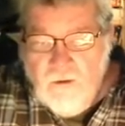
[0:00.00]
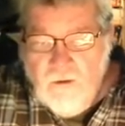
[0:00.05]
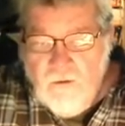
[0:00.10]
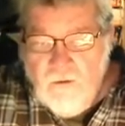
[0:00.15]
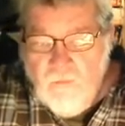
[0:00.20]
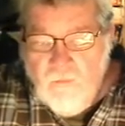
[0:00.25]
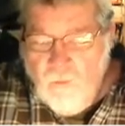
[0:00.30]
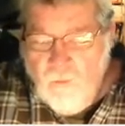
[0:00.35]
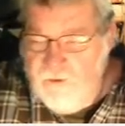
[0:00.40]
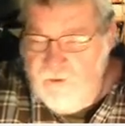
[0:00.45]

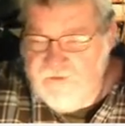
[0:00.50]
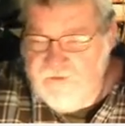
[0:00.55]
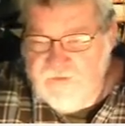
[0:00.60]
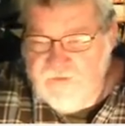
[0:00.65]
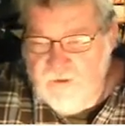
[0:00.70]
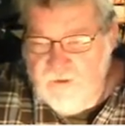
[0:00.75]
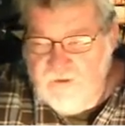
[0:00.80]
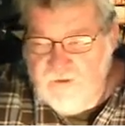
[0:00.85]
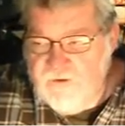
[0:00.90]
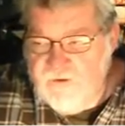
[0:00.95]
we're just
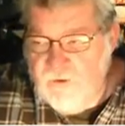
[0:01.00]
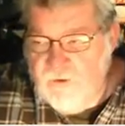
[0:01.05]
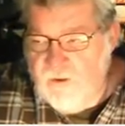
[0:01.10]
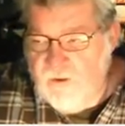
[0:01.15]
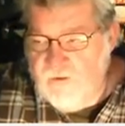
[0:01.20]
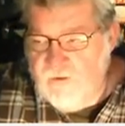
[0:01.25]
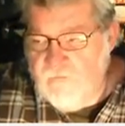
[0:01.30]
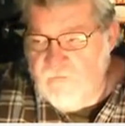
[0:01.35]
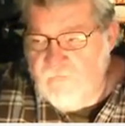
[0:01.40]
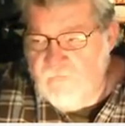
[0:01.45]
going to do it
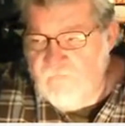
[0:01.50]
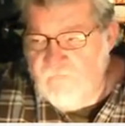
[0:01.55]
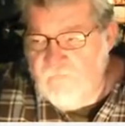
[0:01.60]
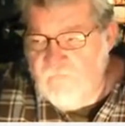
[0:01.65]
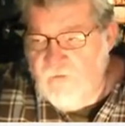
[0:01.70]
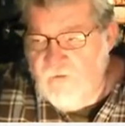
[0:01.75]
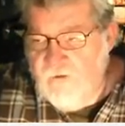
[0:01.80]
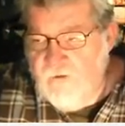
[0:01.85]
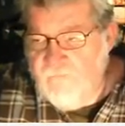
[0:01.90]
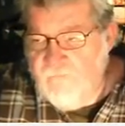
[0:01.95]

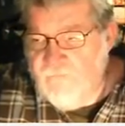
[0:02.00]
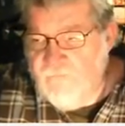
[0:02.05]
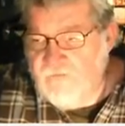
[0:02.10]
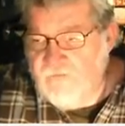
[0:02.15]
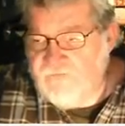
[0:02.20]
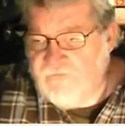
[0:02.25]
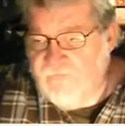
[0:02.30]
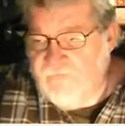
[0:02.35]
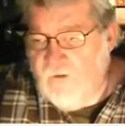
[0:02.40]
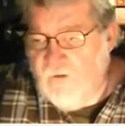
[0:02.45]

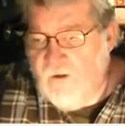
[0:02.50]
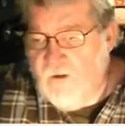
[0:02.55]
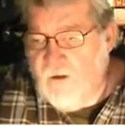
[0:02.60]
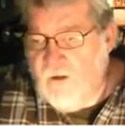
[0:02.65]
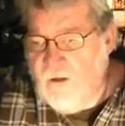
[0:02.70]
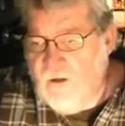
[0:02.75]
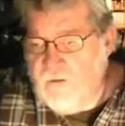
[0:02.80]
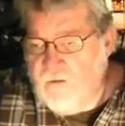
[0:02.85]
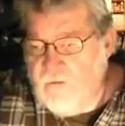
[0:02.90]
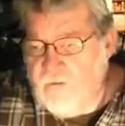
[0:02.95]
first of
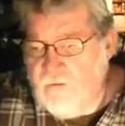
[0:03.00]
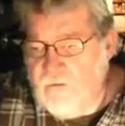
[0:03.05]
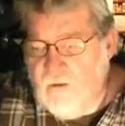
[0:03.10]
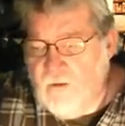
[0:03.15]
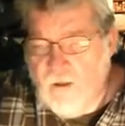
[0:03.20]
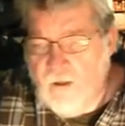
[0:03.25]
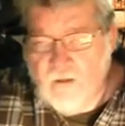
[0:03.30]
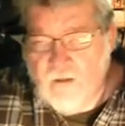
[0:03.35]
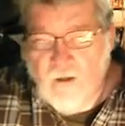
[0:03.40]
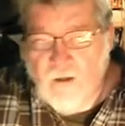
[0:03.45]
all
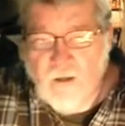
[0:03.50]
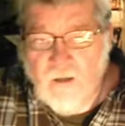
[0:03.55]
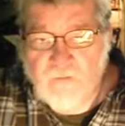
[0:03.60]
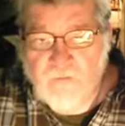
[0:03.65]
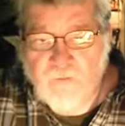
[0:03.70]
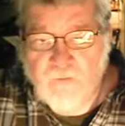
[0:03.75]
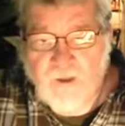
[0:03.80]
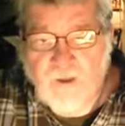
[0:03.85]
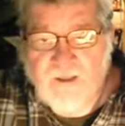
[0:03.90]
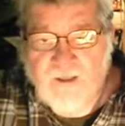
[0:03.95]
on a
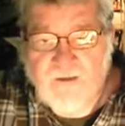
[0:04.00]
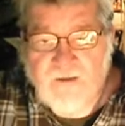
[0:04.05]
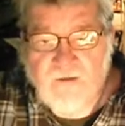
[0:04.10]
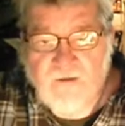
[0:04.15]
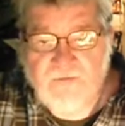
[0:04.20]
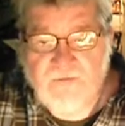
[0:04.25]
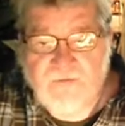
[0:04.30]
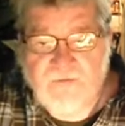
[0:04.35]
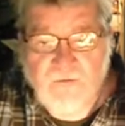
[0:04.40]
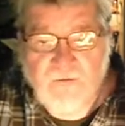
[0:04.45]
plane here.
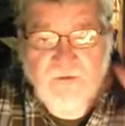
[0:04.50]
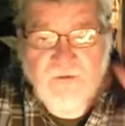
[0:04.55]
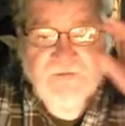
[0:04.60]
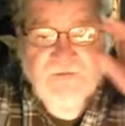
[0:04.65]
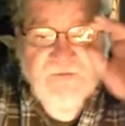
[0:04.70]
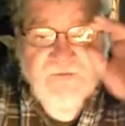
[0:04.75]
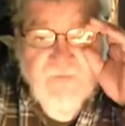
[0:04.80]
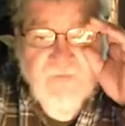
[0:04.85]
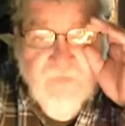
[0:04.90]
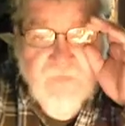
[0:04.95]
So let's
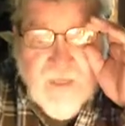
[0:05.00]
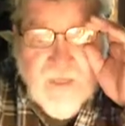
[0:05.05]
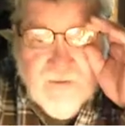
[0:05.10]
do that.